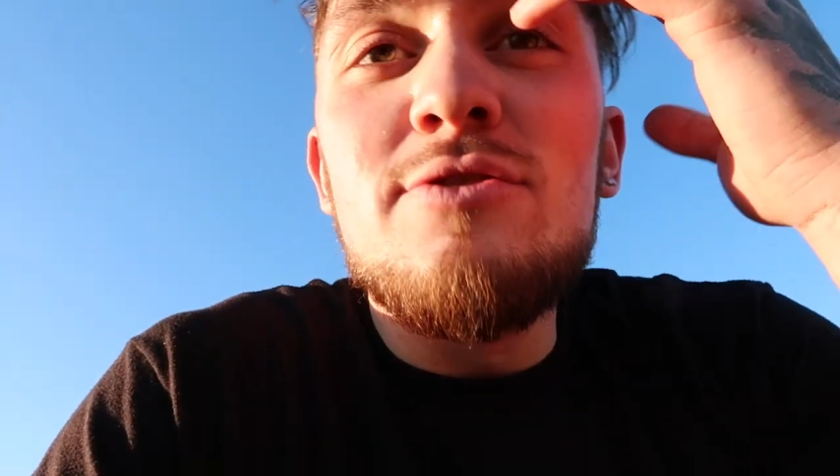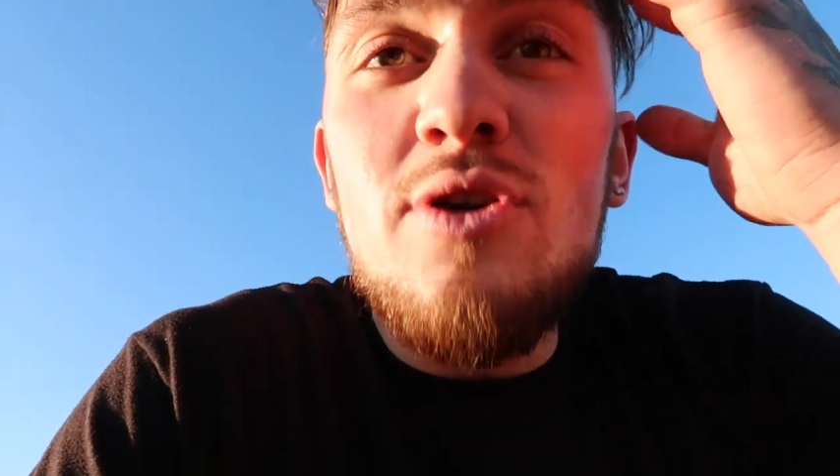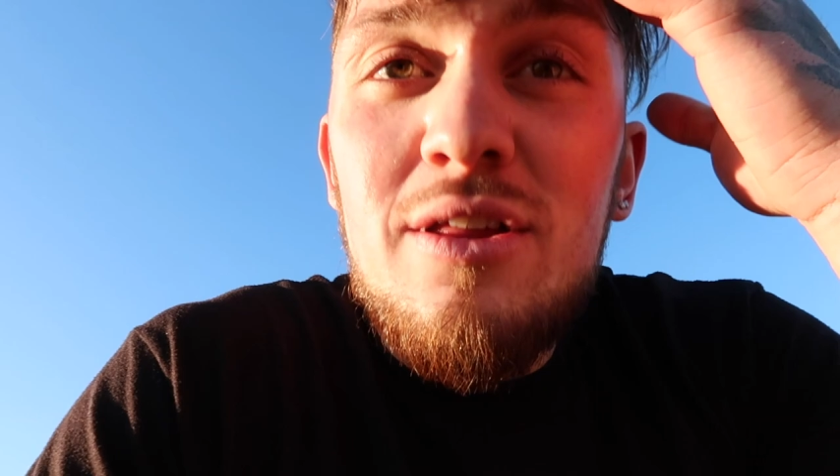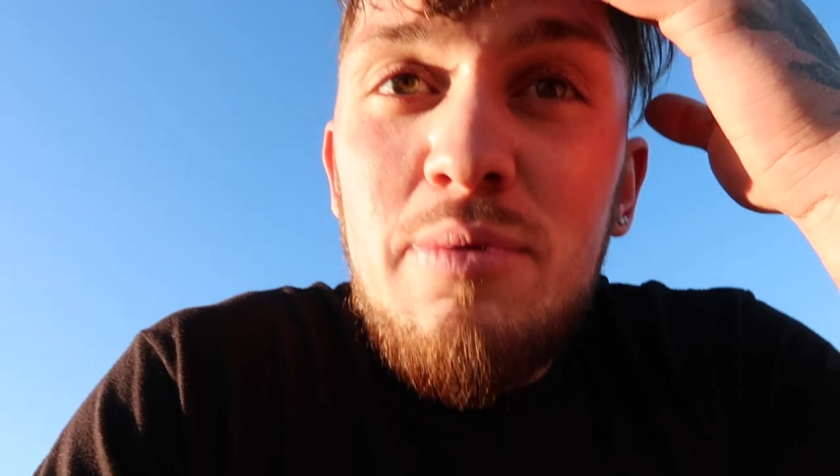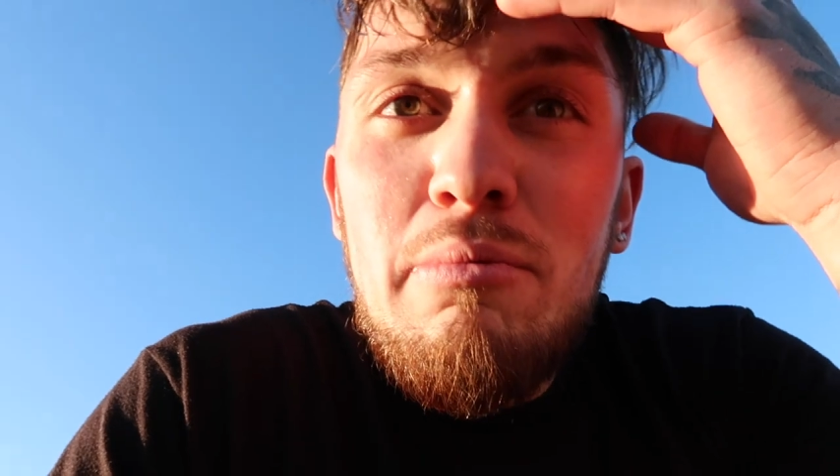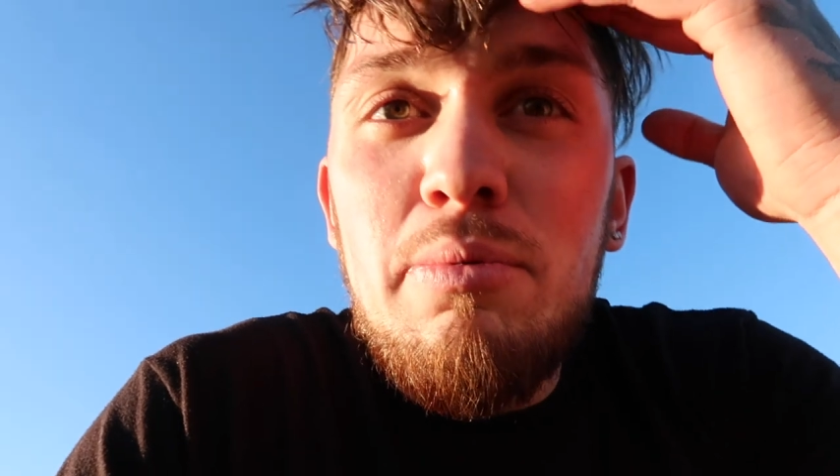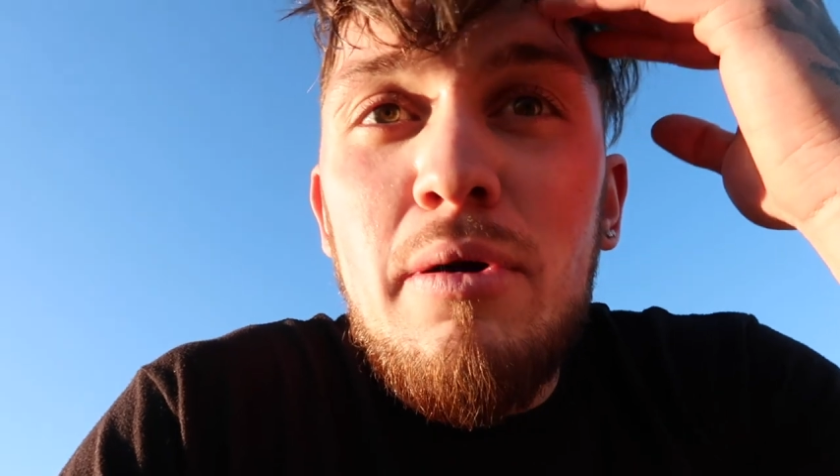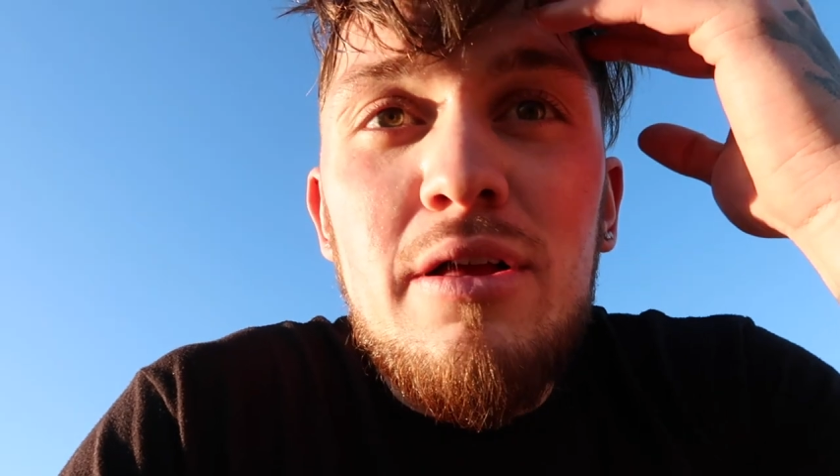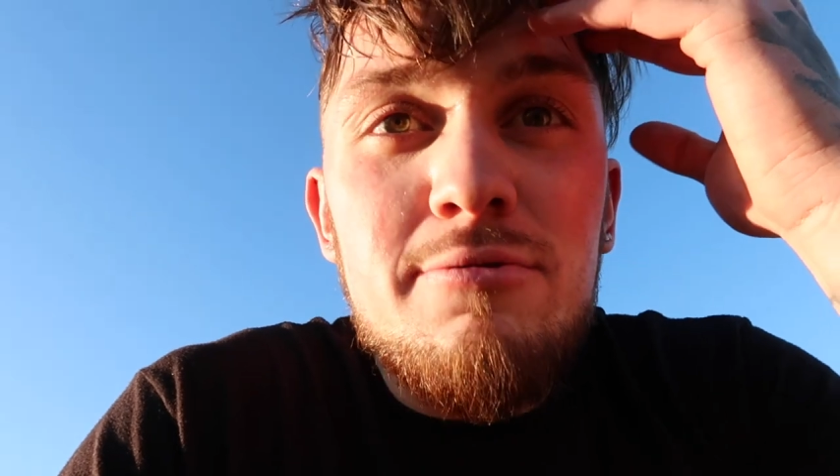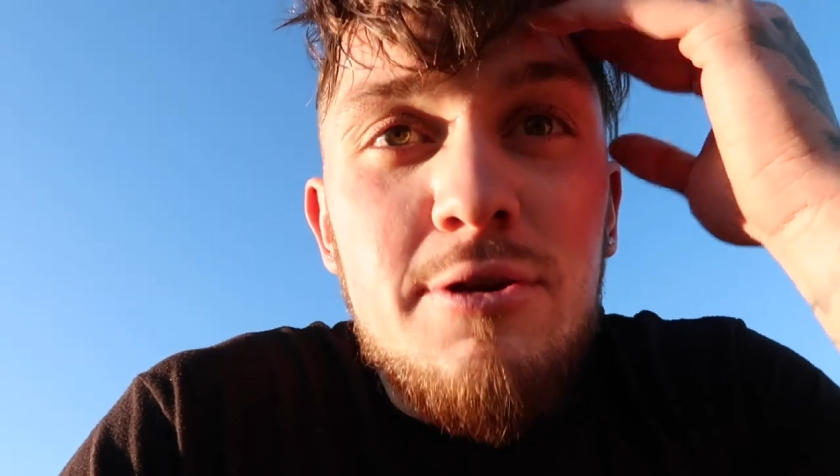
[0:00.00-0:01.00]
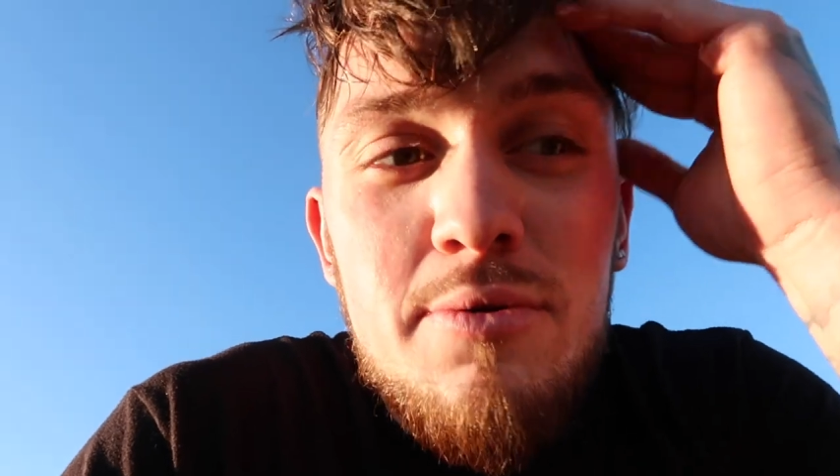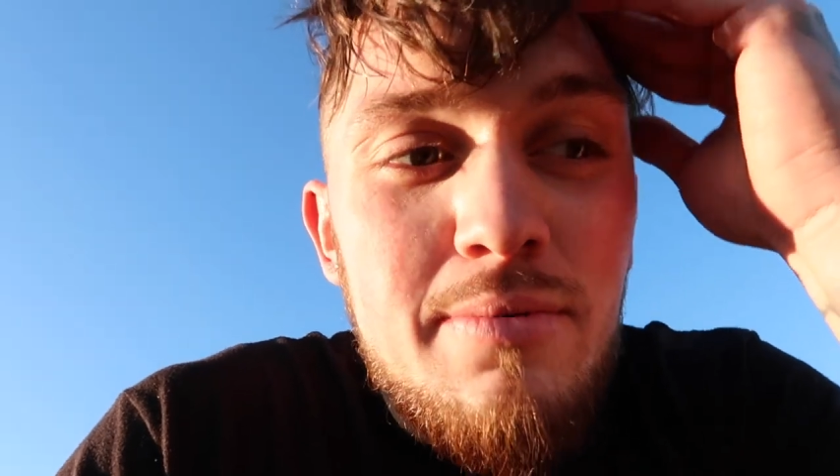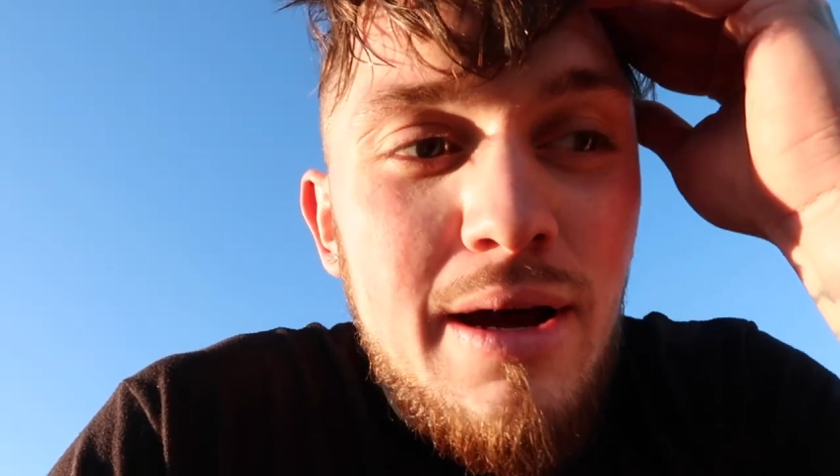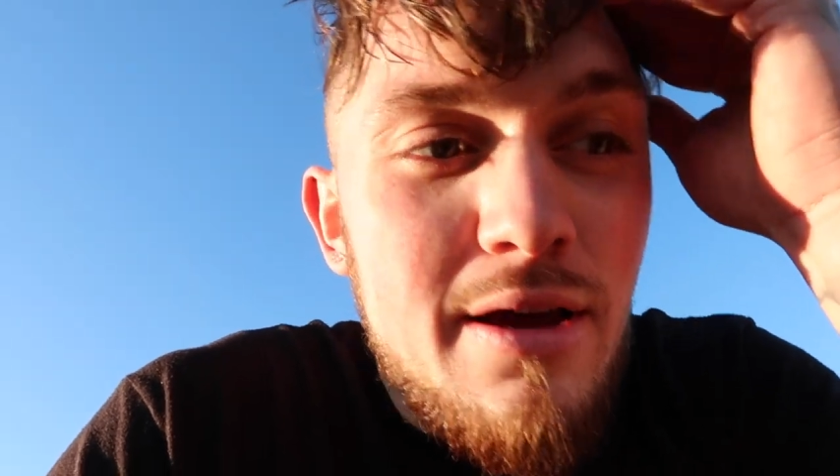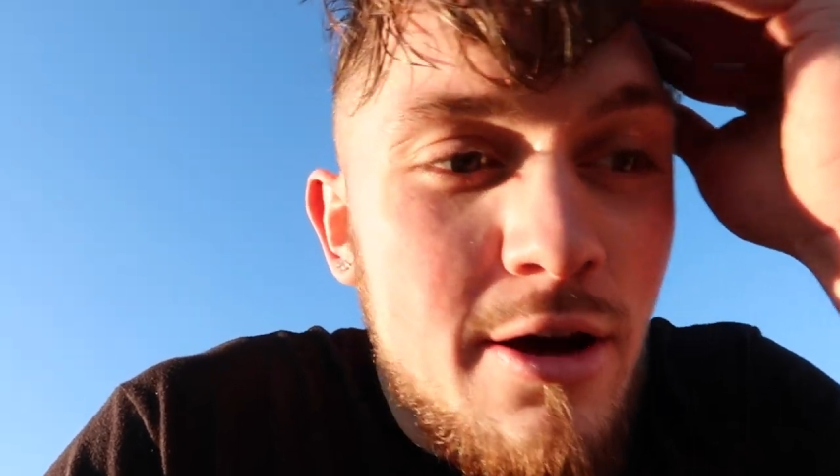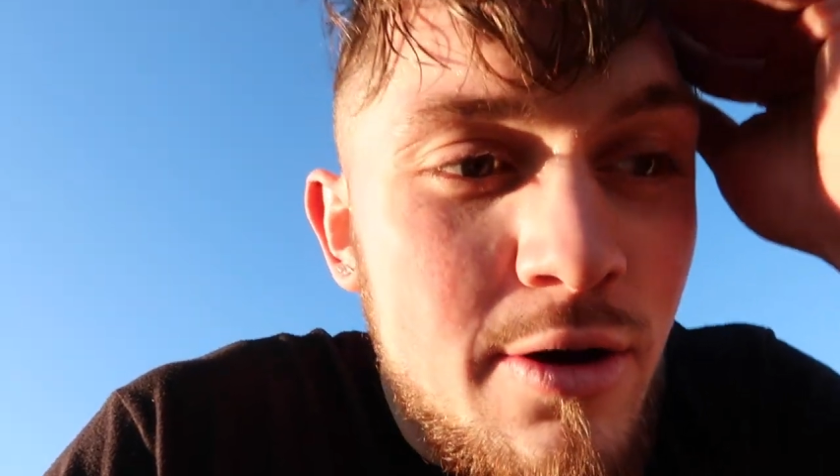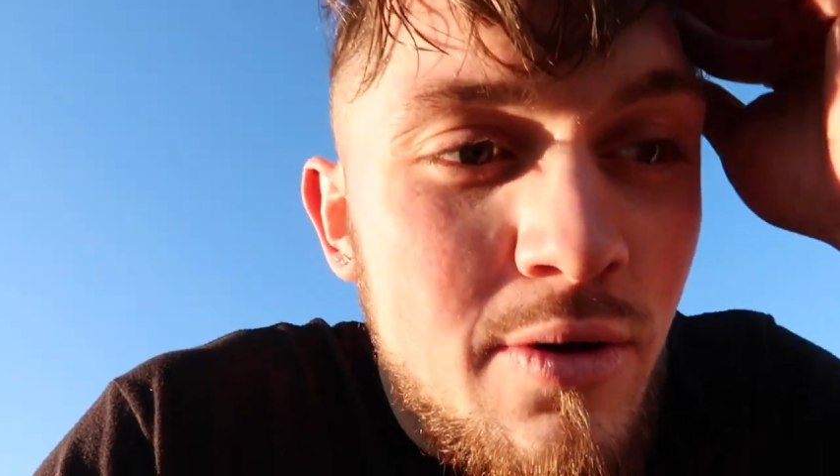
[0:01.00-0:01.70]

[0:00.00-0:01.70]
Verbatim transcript: have two other people pull up, so we might